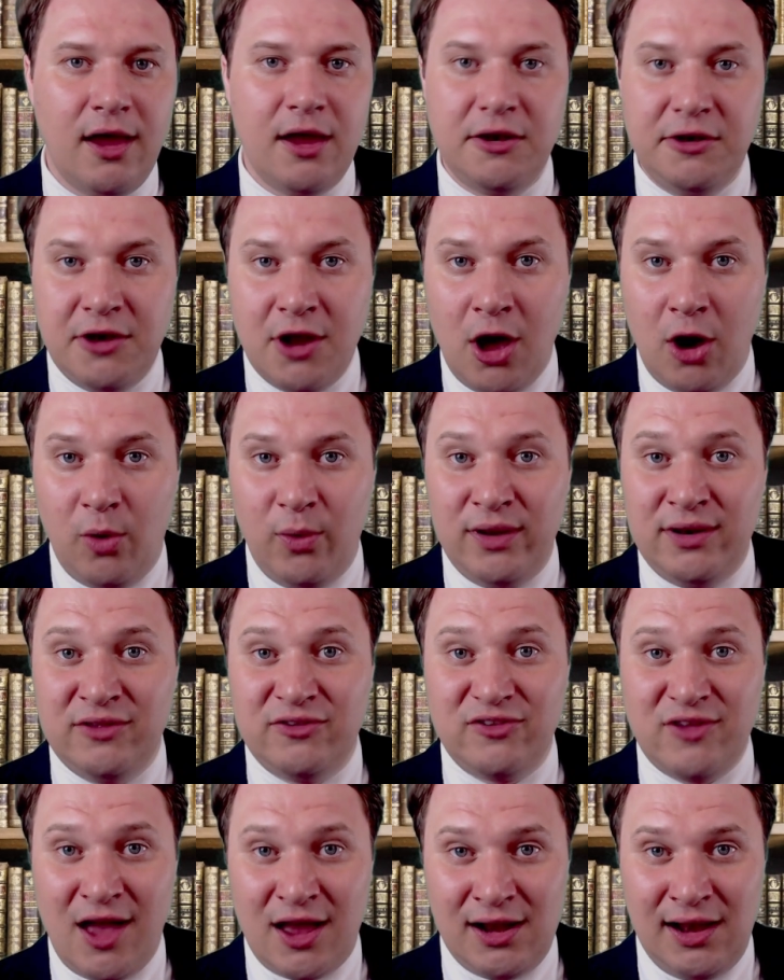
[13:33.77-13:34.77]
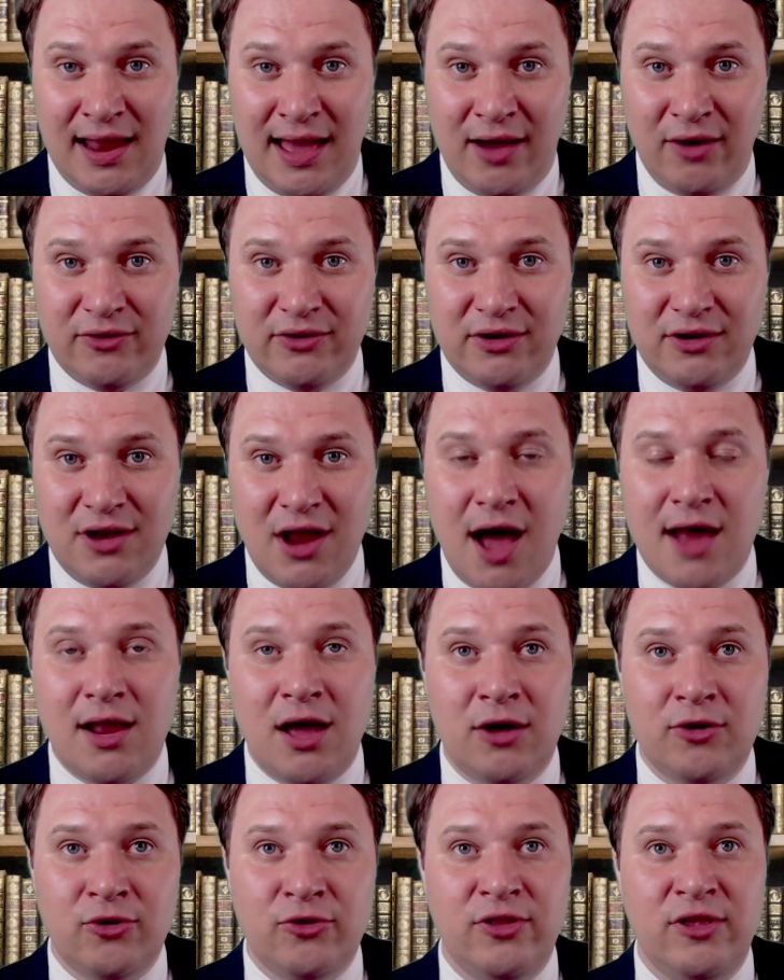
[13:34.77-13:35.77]
No, it is not allowed, not
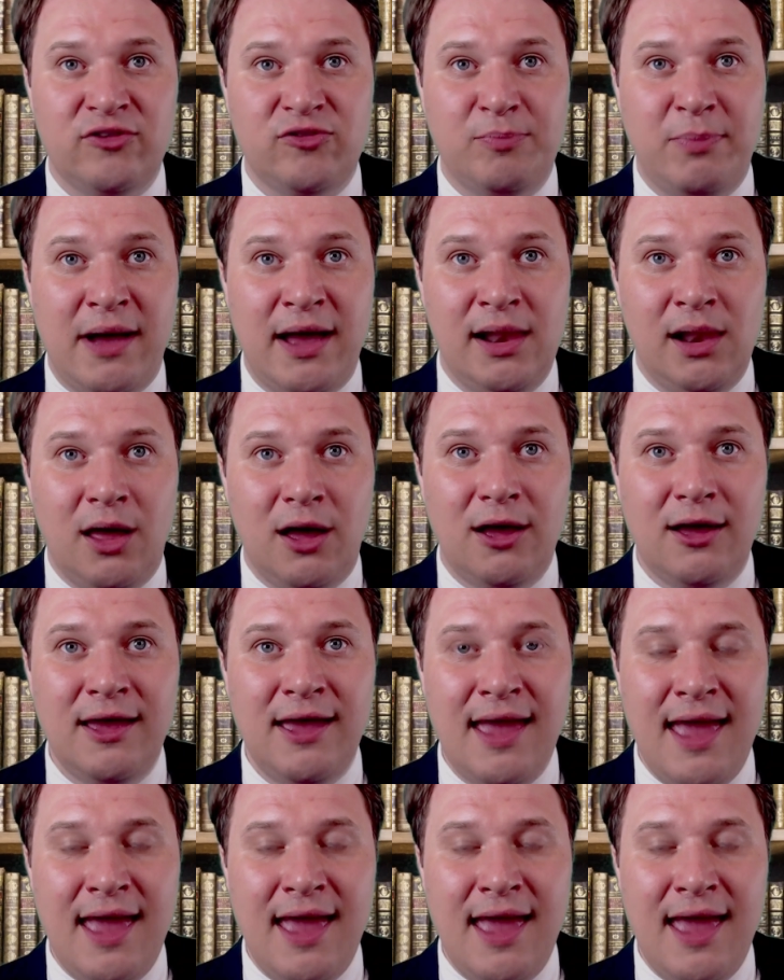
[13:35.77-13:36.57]
under this bylaw.